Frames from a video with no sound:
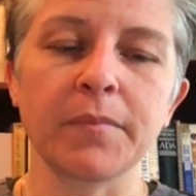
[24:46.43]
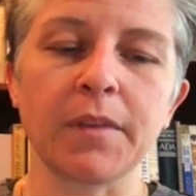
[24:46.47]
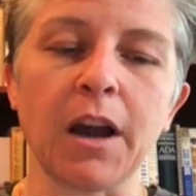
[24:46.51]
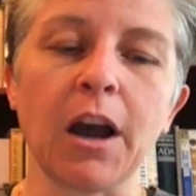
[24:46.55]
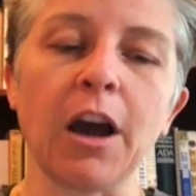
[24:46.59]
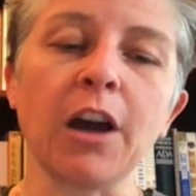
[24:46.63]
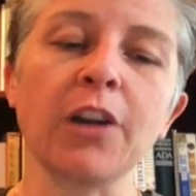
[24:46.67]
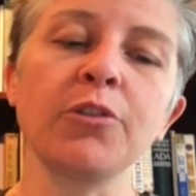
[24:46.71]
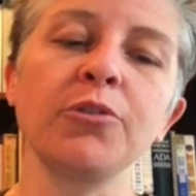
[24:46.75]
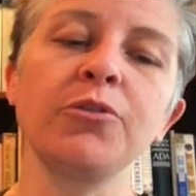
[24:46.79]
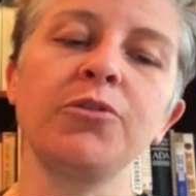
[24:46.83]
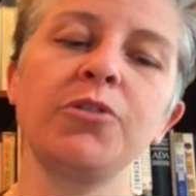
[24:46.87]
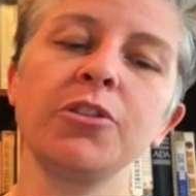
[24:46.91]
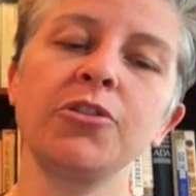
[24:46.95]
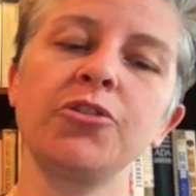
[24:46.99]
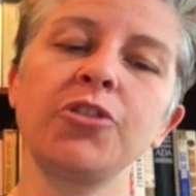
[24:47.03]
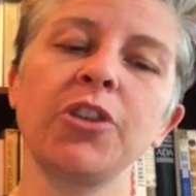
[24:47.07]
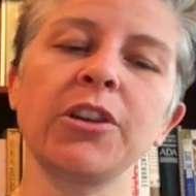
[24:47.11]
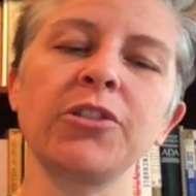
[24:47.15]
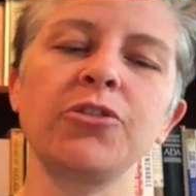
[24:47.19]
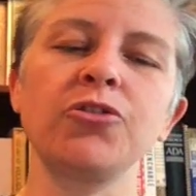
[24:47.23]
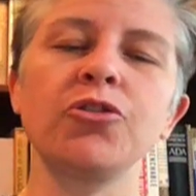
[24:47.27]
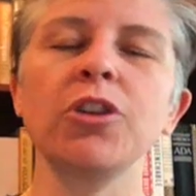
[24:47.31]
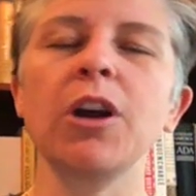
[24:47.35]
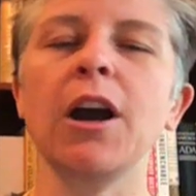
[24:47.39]
Auto
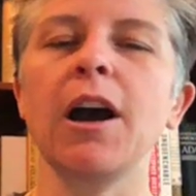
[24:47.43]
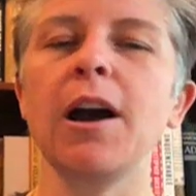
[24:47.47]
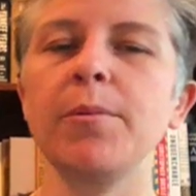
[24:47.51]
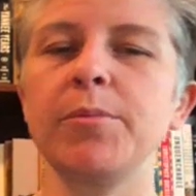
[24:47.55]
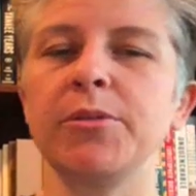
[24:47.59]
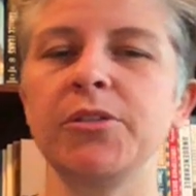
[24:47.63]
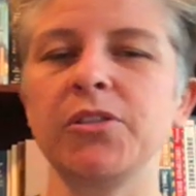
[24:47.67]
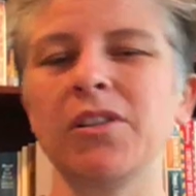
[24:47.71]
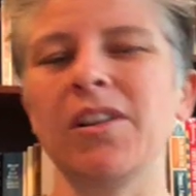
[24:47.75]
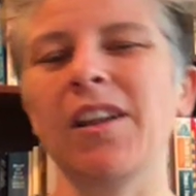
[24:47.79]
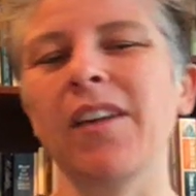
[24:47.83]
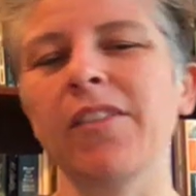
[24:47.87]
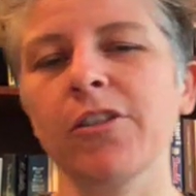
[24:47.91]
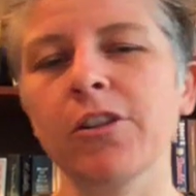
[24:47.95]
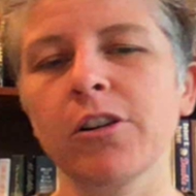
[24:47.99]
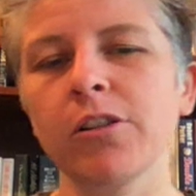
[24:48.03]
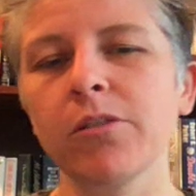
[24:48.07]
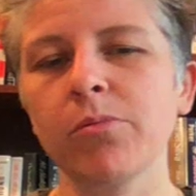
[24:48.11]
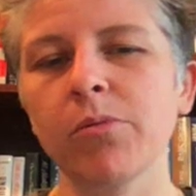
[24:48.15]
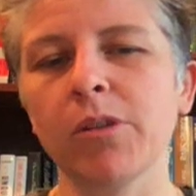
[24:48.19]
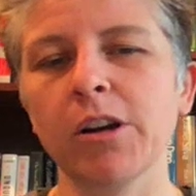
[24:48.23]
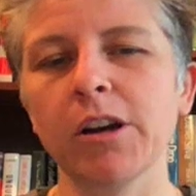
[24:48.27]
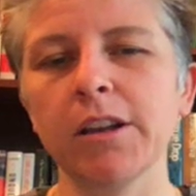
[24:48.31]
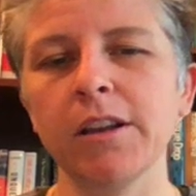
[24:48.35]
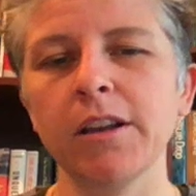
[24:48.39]
suggest job is another
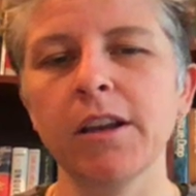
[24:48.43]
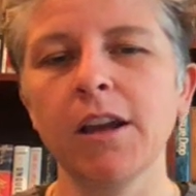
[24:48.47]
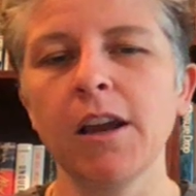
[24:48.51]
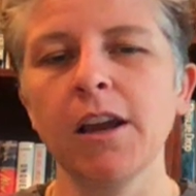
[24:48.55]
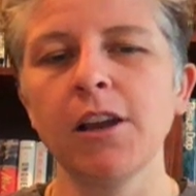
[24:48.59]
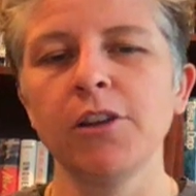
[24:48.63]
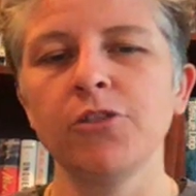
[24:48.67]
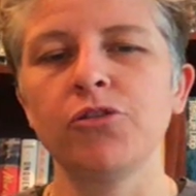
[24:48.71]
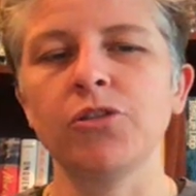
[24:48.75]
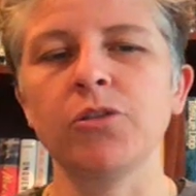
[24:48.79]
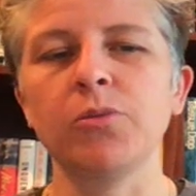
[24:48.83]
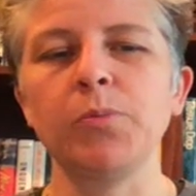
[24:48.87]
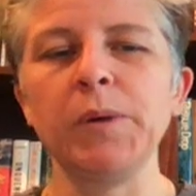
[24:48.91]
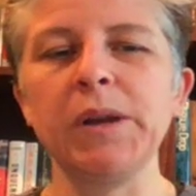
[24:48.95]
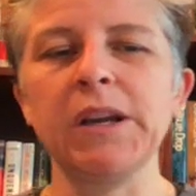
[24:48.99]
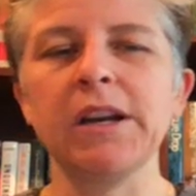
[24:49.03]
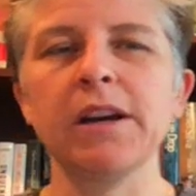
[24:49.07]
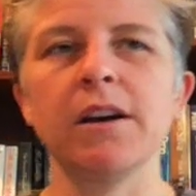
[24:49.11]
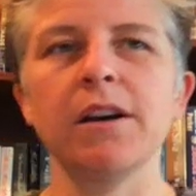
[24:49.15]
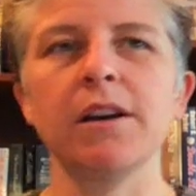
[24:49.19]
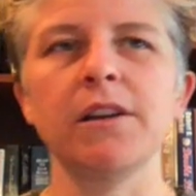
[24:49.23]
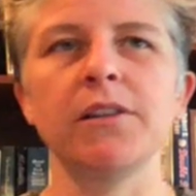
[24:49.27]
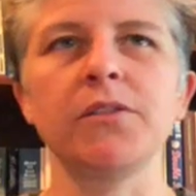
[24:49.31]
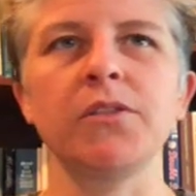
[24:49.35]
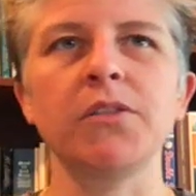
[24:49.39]
good one, just
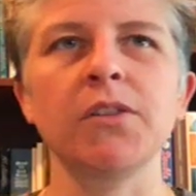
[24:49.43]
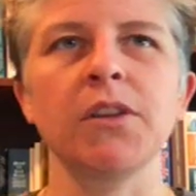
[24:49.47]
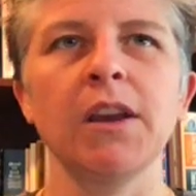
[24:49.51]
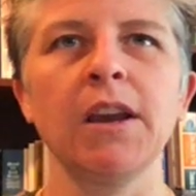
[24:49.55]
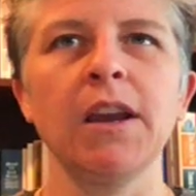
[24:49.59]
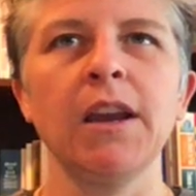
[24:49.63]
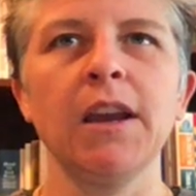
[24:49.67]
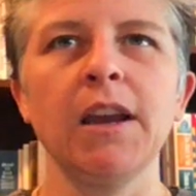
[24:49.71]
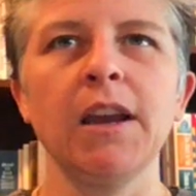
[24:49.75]
because